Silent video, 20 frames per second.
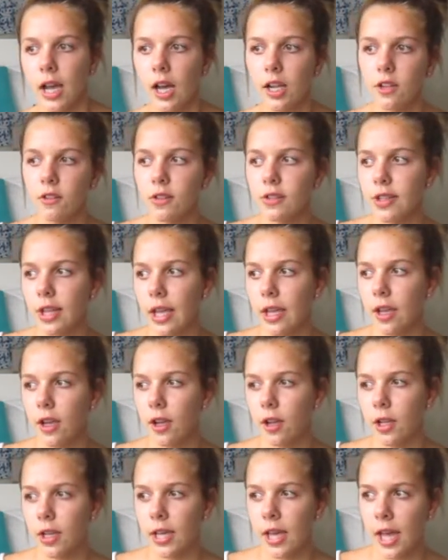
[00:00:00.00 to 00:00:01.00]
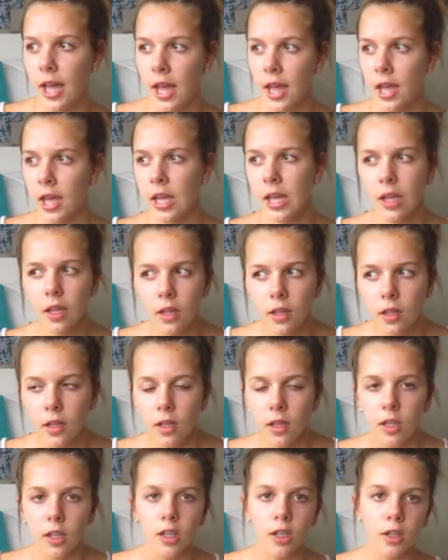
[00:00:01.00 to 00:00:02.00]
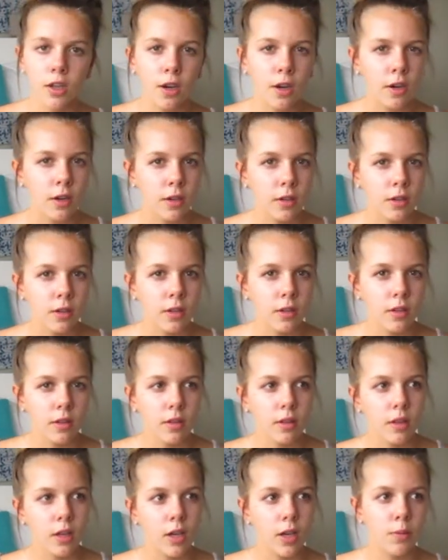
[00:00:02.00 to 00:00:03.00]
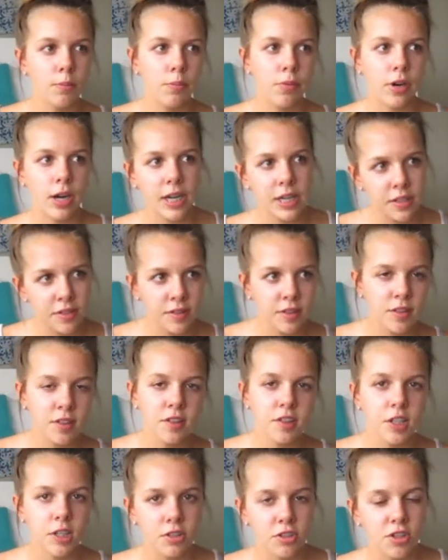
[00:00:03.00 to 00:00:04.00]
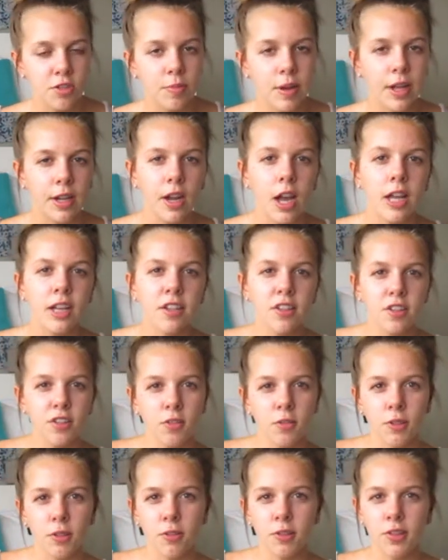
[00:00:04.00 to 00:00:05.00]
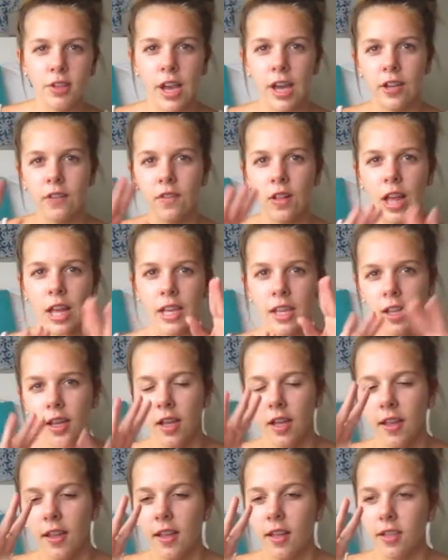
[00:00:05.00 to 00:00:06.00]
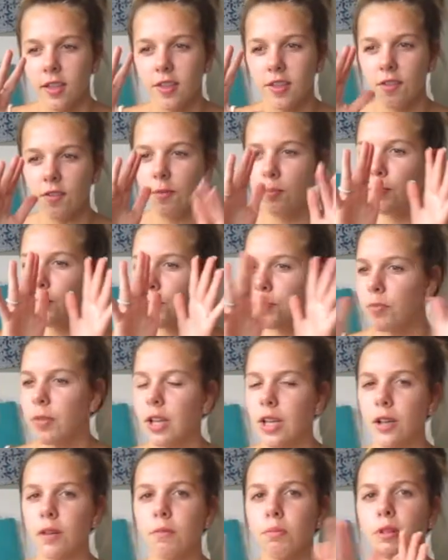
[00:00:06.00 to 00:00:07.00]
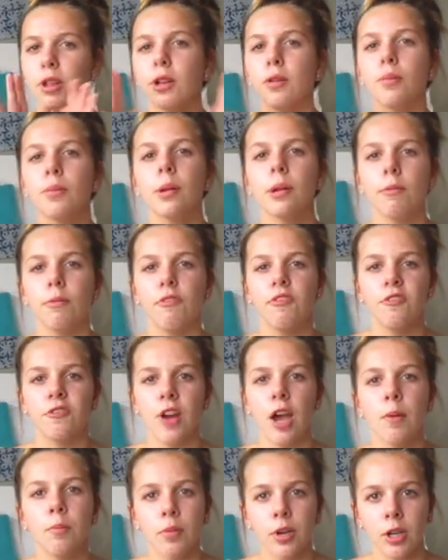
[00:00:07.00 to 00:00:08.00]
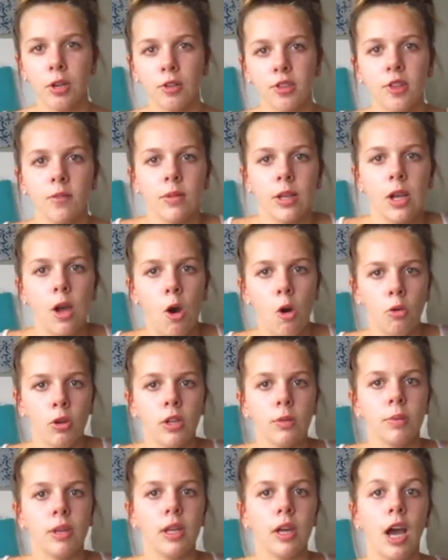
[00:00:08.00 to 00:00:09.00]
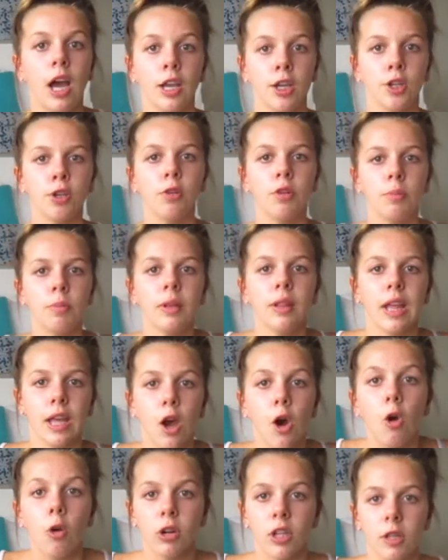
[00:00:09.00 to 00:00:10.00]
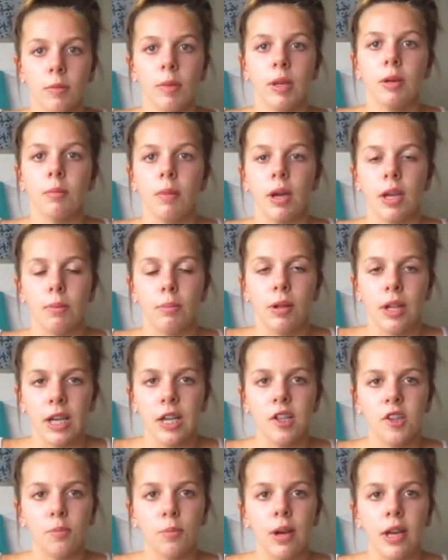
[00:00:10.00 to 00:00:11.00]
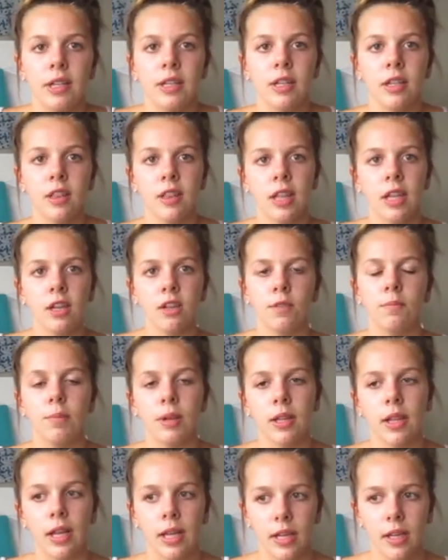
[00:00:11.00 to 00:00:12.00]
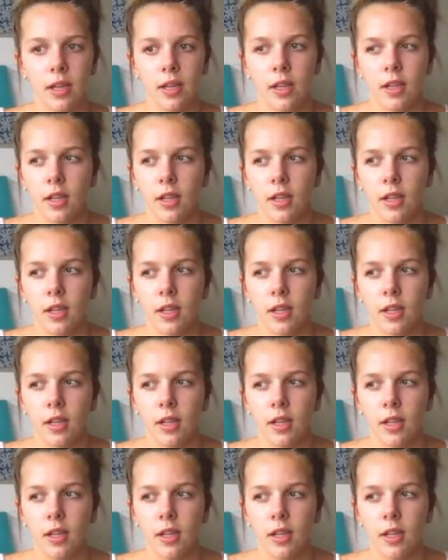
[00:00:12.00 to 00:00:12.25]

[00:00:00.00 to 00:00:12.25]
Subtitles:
kind of was like, okay, you know, a brace doesn't seem too bad. I just thought it was kind of like just a little bit of fabric or something holding me. I knew it would be like holding me in my place, but I didn't think it'd be like,